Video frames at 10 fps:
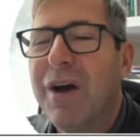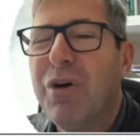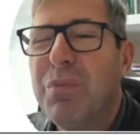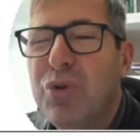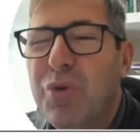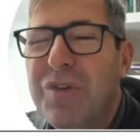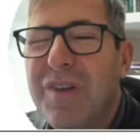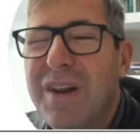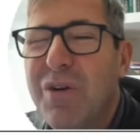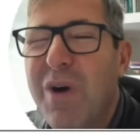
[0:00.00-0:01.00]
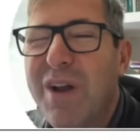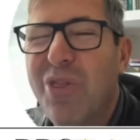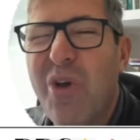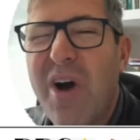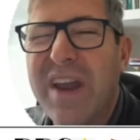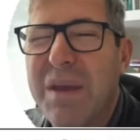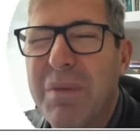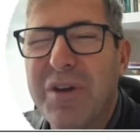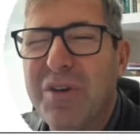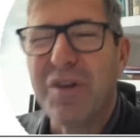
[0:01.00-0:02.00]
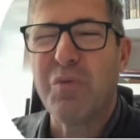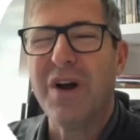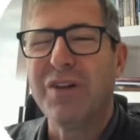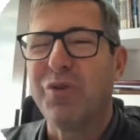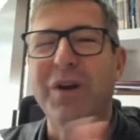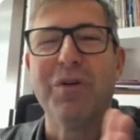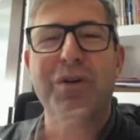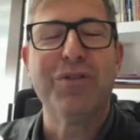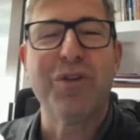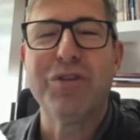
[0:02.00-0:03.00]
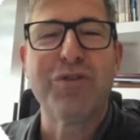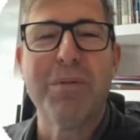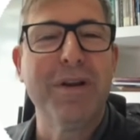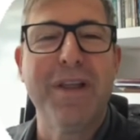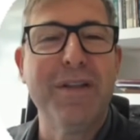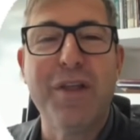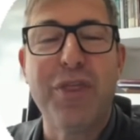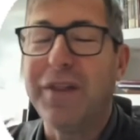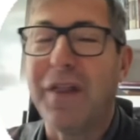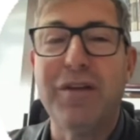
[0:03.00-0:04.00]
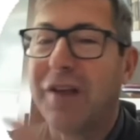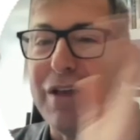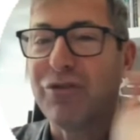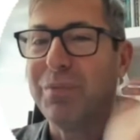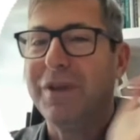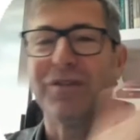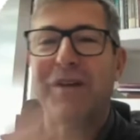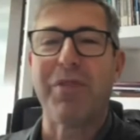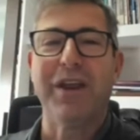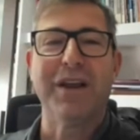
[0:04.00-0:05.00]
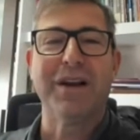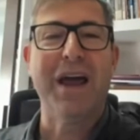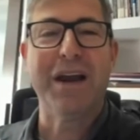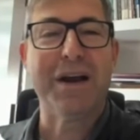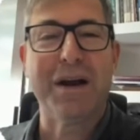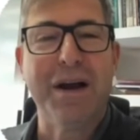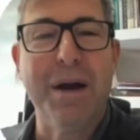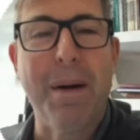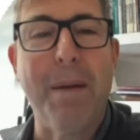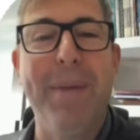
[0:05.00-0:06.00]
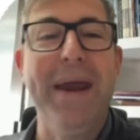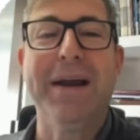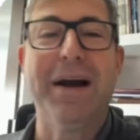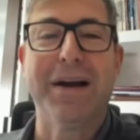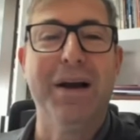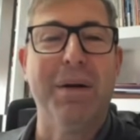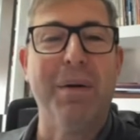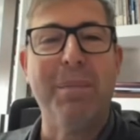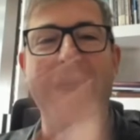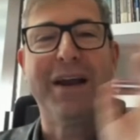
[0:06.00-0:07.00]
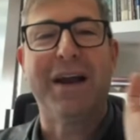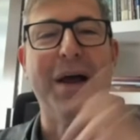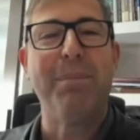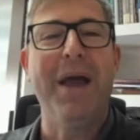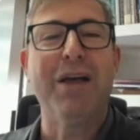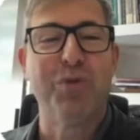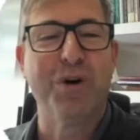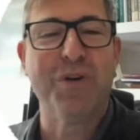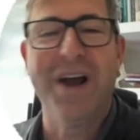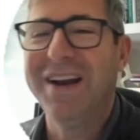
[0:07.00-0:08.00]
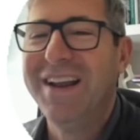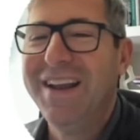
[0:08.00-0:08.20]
Moodle is a little annoying because it wants, well, no, it's almost, they think that this has to be something like a bank password, right?